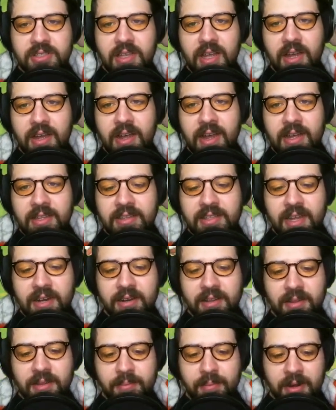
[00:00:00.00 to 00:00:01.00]
at the end
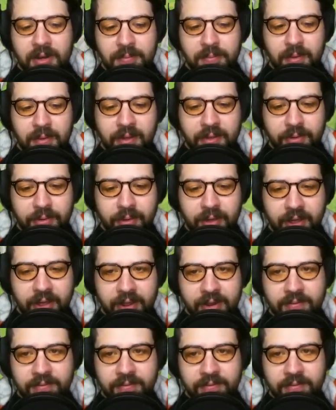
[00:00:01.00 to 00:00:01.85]
of the month, by the way.